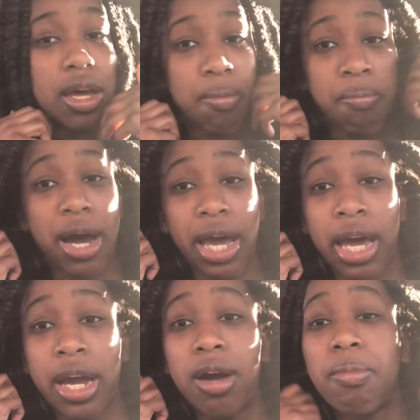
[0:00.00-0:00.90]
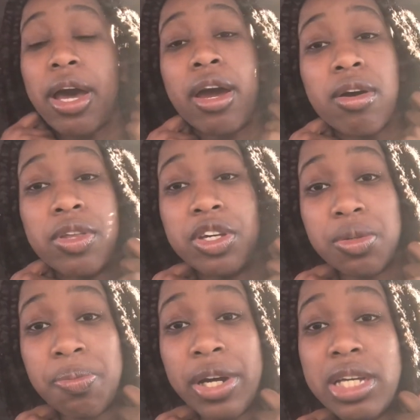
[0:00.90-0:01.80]
my hair in these
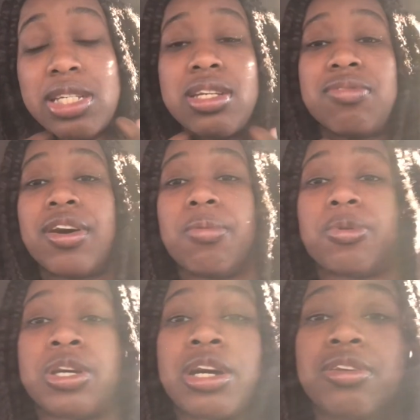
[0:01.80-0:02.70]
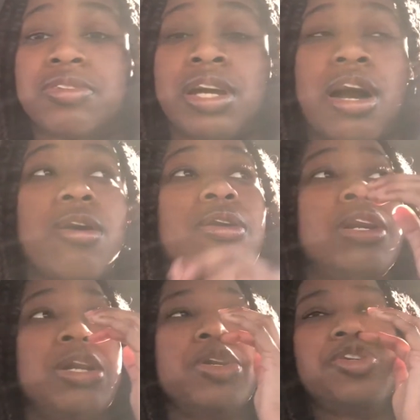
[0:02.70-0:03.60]
braids in this very protective style
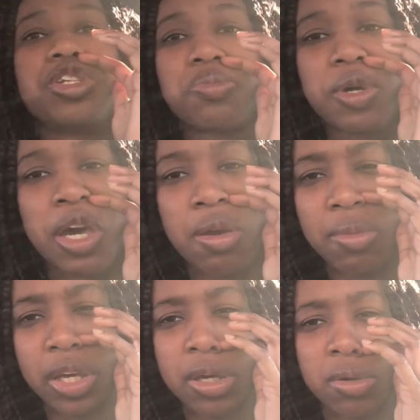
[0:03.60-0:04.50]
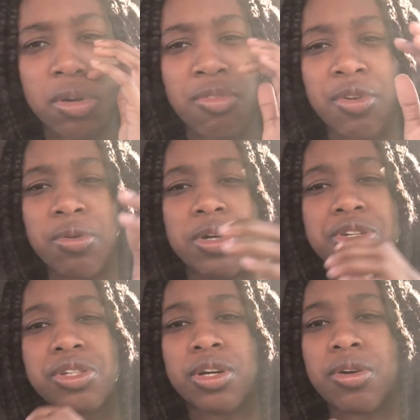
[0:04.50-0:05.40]
just became legal a few
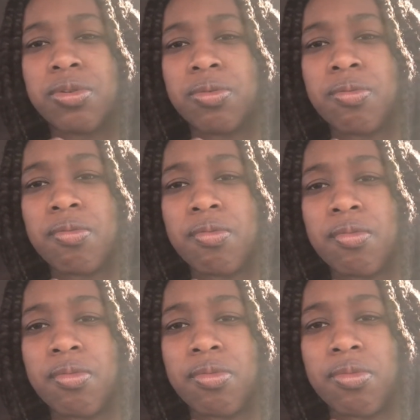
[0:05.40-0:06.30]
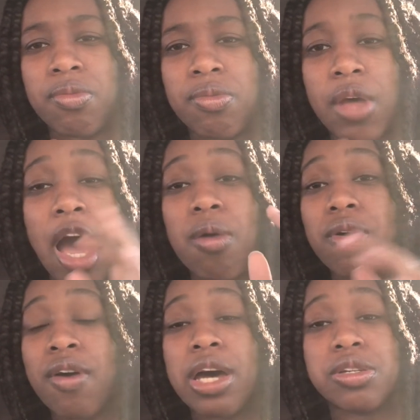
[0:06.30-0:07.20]
years ago. I would
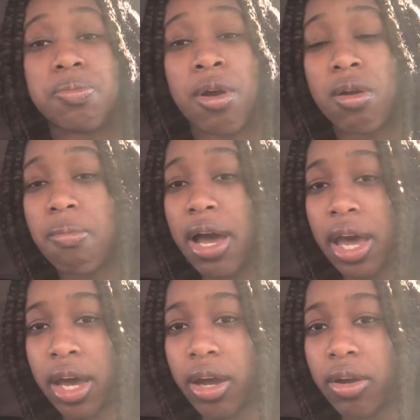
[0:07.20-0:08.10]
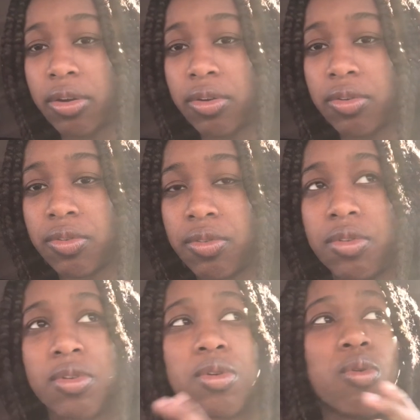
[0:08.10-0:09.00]
have had to perm my hair,
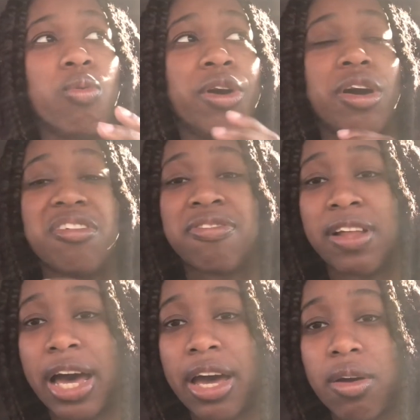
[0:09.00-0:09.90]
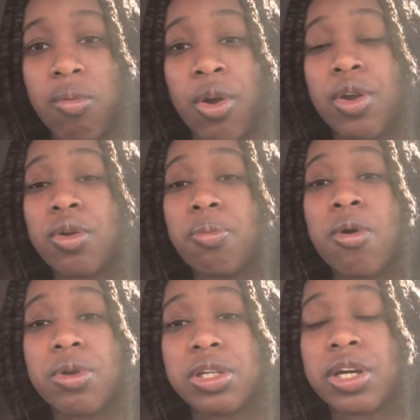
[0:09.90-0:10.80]
wear it flat, wear it in a
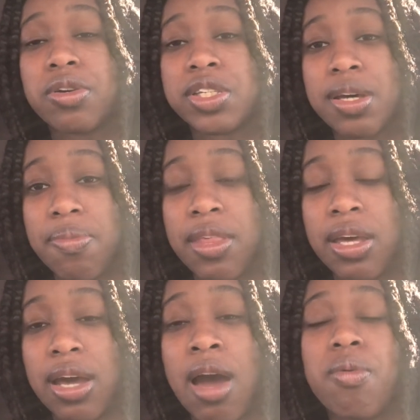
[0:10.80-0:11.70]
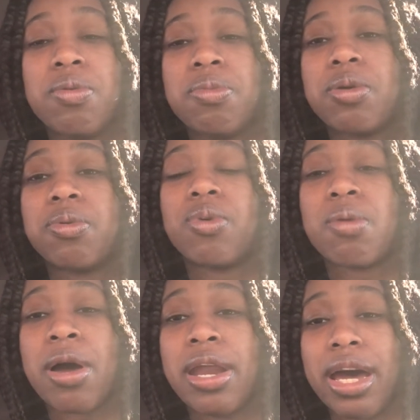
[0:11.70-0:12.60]
ponytail, something. I wouldn't be able to wear
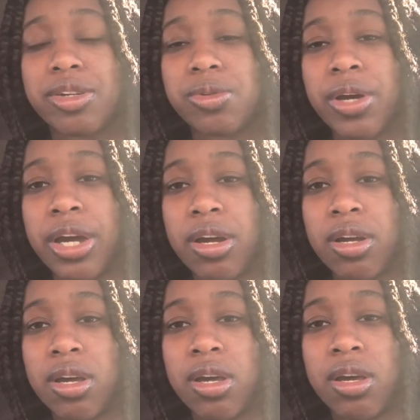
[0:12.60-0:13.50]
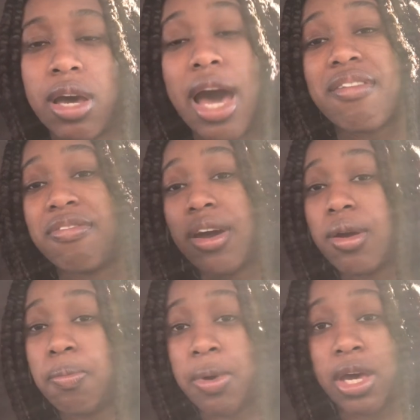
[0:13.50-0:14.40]
my natural hair. I have very
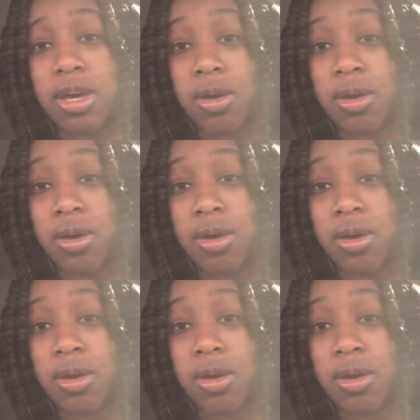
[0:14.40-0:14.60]
big